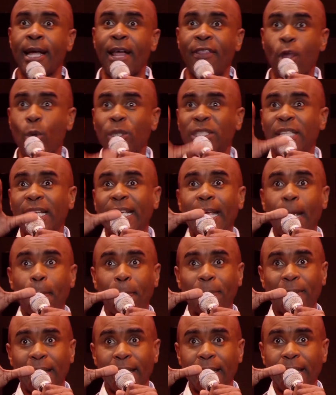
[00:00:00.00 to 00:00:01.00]
and there was the
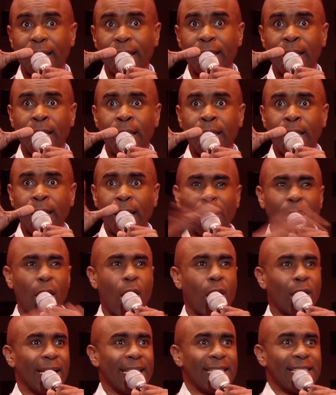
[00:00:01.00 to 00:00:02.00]
Kipling in
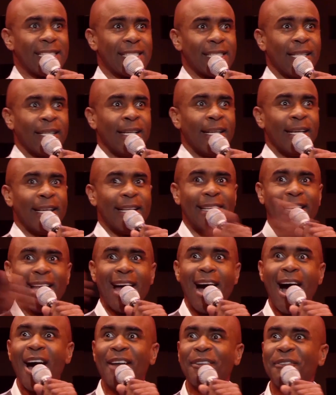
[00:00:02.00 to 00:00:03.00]
all its
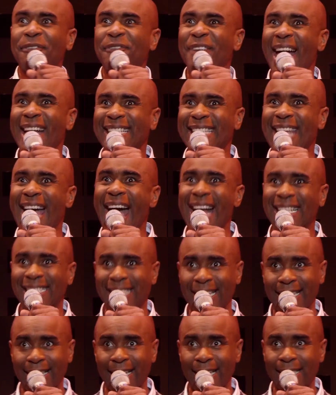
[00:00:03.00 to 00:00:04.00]

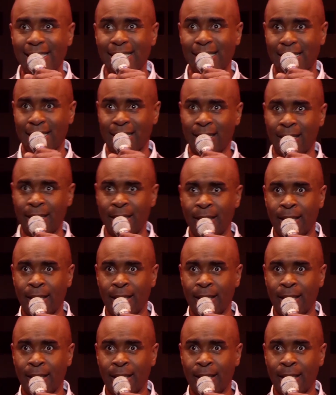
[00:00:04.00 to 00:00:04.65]
non-fantasticness.